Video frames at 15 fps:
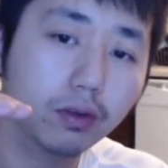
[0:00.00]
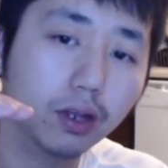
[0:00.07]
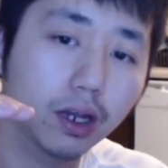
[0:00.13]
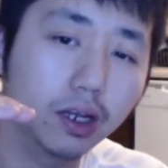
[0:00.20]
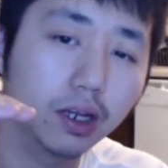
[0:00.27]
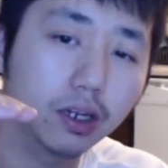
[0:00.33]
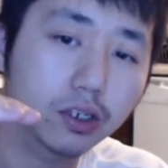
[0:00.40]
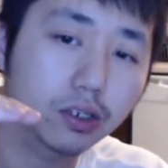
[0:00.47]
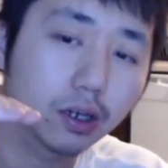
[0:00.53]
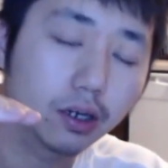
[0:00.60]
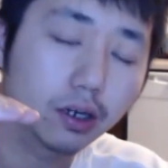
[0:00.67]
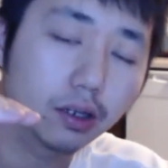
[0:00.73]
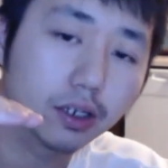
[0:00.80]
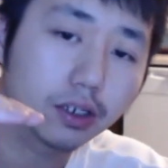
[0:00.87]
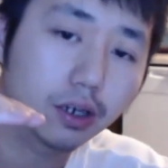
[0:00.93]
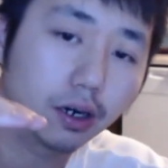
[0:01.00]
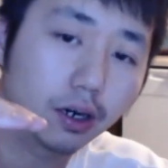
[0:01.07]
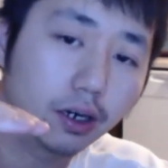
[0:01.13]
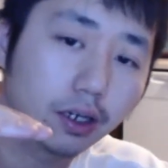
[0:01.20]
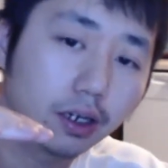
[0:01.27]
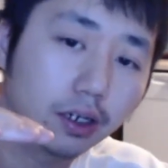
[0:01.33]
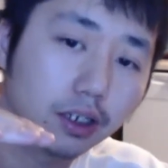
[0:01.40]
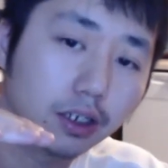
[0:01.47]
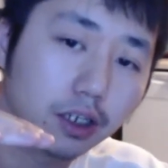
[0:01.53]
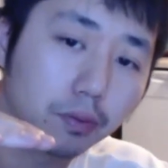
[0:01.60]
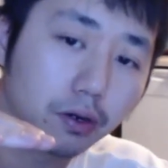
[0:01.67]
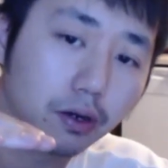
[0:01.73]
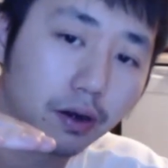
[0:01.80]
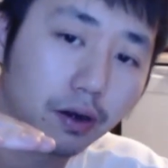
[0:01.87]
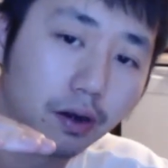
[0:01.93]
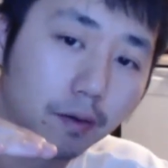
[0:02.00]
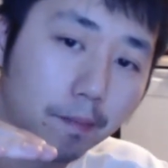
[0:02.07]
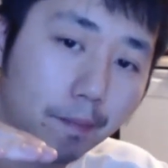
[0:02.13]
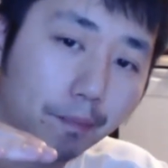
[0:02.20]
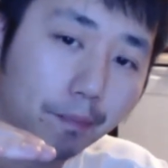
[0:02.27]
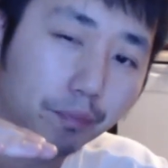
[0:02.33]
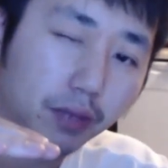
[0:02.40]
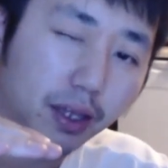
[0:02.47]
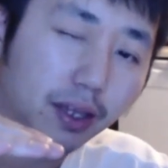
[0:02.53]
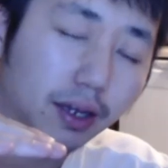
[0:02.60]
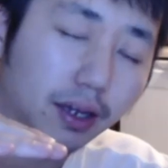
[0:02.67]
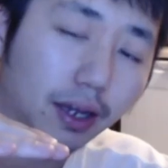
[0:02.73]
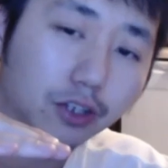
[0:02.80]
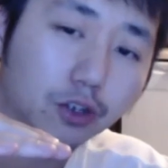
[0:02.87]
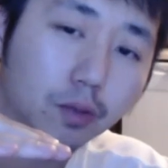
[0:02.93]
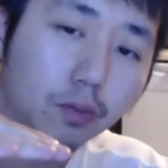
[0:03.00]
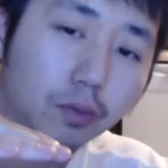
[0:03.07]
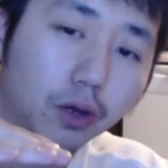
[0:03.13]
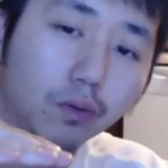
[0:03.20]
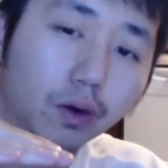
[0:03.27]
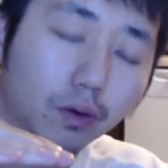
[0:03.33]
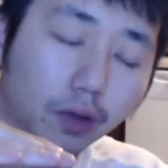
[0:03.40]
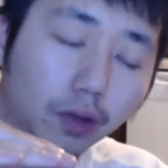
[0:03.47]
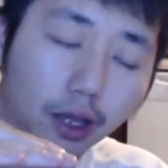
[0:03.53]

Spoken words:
and it suddenly started getting deeper. And it got to a point where